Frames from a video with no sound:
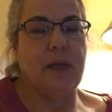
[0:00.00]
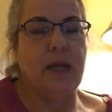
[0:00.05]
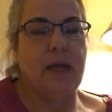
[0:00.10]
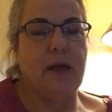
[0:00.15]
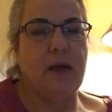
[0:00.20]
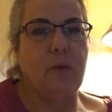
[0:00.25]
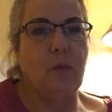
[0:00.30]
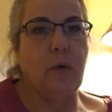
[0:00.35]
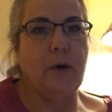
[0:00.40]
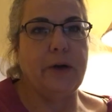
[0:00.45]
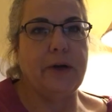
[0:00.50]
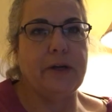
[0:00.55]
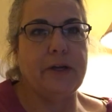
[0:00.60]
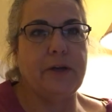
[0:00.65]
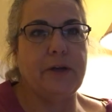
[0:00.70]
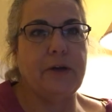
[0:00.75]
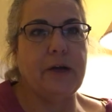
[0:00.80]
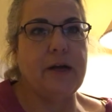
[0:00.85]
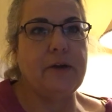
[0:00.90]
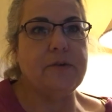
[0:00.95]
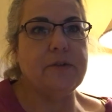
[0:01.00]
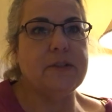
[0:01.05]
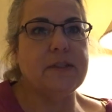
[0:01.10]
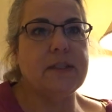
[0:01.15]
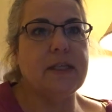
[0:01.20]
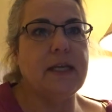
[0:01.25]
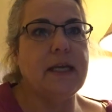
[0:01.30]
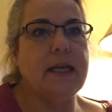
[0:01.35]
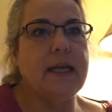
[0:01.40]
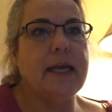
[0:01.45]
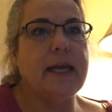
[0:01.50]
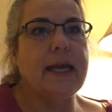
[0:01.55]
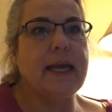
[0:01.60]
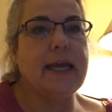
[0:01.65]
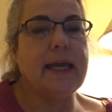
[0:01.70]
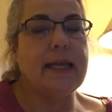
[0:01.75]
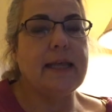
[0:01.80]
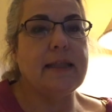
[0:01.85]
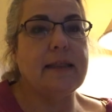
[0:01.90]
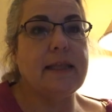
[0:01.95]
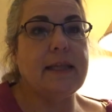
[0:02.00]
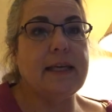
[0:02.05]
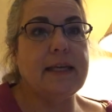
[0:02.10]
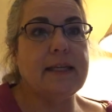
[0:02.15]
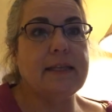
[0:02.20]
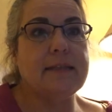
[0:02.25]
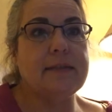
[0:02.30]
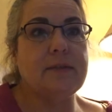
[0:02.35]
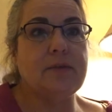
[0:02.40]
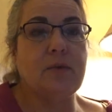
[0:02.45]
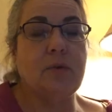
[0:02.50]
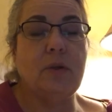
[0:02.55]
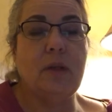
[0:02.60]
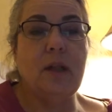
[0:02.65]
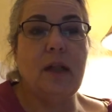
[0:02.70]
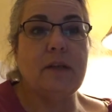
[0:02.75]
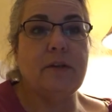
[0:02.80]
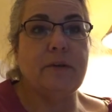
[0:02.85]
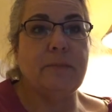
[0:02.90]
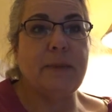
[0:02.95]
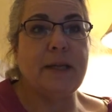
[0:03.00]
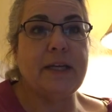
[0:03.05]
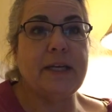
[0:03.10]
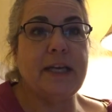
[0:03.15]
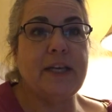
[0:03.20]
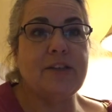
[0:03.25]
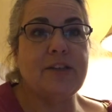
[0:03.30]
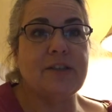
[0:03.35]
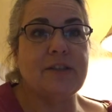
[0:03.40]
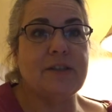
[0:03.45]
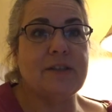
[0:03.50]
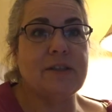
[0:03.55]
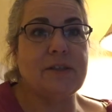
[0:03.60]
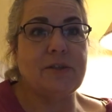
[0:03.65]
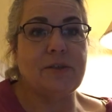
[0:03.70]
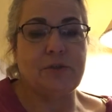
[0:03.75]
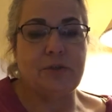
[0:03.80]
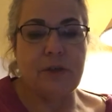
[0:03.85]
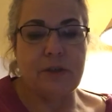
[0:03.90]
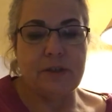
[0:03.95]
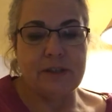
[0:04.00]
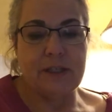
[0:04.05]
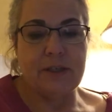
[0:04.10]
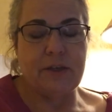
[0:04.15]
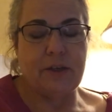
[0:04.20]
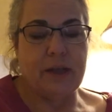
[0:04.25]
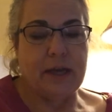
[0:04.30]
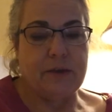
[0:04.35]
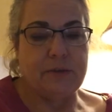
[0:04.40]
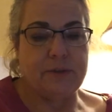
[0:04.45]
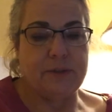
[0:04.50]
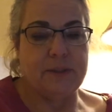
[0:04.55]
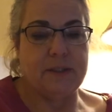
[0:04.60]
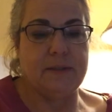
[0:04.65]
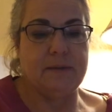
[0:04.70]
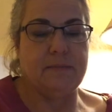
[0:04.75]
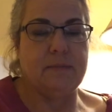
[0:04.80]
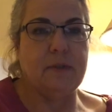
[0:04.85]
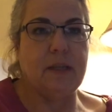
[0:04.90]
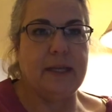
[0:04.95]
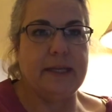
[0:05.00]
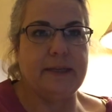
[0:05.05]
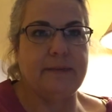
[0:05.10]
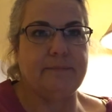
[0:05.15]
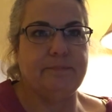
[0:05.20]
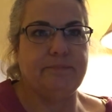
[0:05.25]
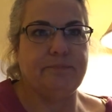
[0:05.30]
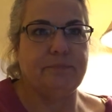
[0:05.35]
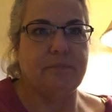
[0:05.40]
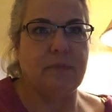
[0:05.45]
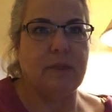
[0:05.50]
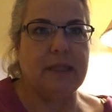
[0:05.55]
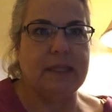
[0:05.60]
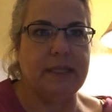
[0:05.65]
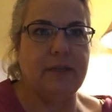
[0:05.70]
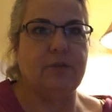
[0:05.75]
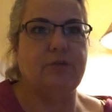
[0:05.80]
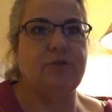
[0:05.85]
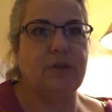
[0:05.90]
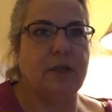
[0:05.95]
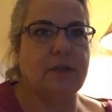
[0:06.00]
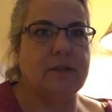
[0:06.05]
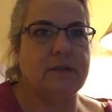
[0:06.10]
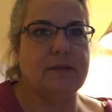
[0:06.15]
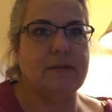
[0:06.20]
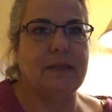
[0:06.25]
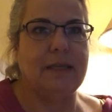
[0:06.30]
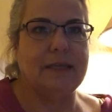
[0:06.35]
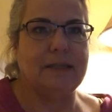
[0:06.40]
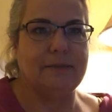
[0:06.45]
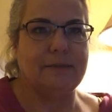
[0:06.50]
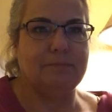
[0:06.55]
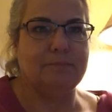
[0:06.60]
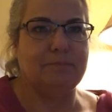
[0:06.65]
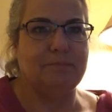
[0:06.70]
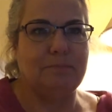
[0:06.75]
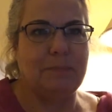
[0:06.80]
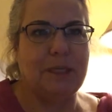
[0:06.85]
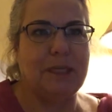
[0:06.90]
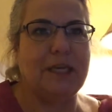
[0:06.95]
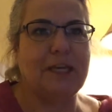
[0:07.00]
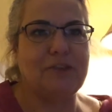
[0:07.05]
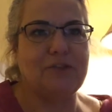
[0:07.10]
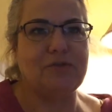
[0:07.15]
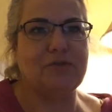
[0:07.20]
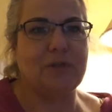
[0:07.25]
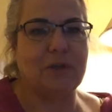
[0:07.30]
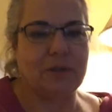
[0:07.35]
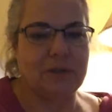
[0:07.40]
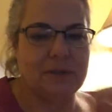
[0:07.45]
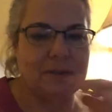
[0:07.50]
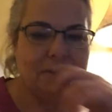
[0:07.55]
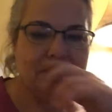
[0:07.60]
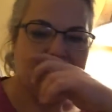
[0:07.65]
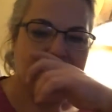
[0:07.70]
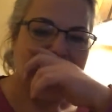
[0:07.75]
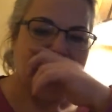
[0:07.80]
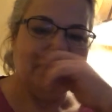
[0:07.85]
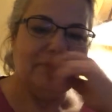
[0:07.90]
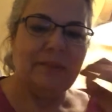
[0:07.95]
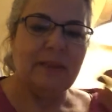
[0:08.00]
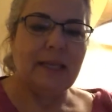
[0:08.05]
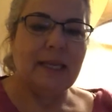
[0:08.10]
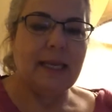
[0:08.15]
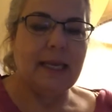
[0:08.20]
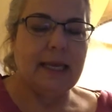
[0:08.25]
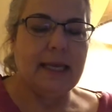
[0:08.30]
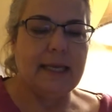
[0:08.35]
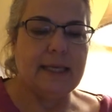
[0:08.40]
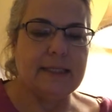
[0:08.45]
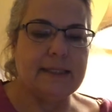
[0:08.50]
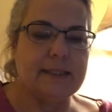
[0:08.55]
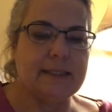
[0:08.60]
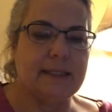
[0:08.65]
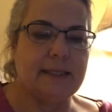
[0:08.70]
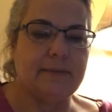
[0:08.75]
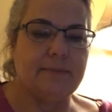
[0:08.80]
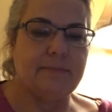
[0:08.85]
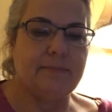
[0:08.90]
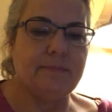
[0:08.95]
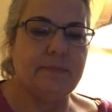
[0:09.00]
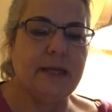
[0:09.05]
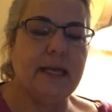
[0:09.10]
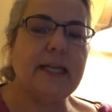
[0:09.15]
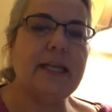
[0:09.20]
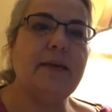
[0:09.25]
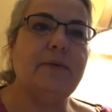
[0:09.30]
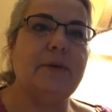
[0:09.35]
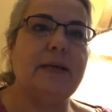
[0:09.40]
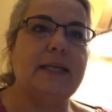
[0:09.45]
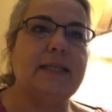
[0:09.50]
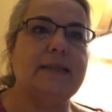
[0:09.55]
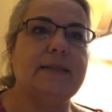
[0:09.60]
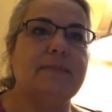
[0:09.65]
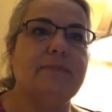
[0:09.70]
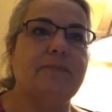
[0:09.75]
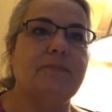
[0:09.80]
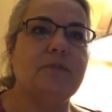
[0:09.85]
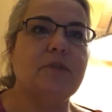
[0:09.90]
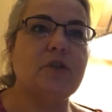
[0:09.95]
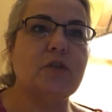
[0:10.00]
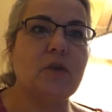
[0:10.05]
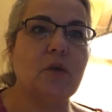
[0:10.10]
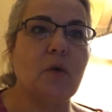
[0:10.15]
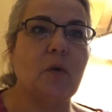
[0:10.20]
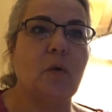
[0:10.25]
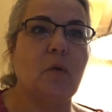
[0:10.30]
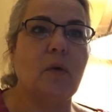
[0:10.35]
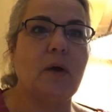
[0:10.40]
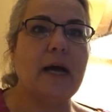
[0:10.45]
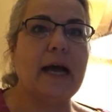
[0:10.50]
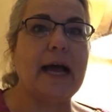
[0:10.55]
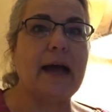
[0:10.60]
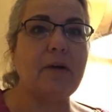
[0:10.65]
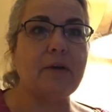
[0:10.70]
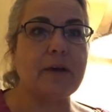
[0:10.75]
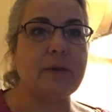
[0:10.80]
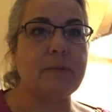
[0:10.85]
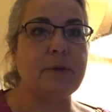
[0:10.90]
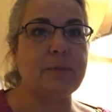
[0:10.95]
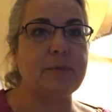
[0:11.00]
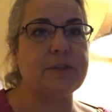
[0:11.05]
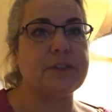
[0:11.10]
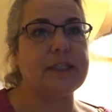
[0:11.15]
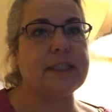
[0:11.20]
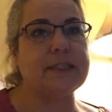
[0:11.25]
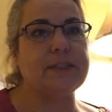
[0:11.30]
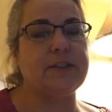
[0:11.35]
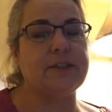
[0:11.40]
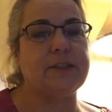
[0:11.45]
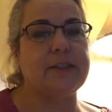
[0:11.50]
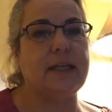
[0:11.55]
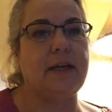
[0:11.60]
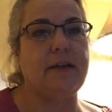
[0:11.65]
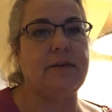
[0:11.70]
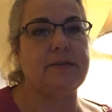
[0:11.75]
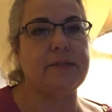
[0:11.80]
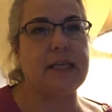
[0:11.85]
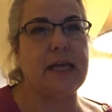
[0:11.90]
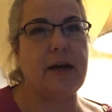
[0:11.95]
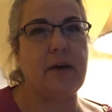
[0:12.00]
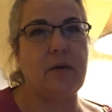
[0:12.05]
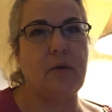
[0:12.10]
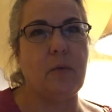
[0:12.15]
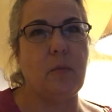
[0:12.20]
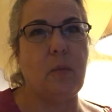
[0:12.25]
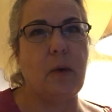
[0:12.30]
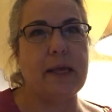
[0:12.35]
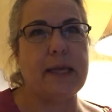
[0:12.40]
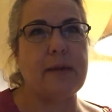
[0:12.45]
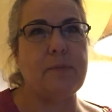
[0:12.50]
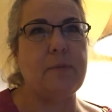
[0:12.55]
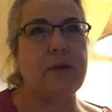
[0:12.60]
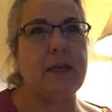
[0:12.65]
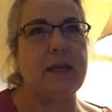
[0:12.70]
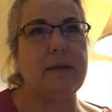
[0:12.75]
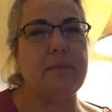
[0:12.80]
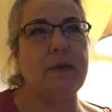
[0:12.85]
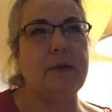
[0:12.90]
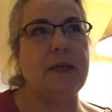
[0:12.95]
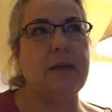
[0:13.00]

work in her house, and they stole all her medications and her drugs out of the house, like legal drugs, like medication drugs. And anyways, so how can we protect ourselves? What can we be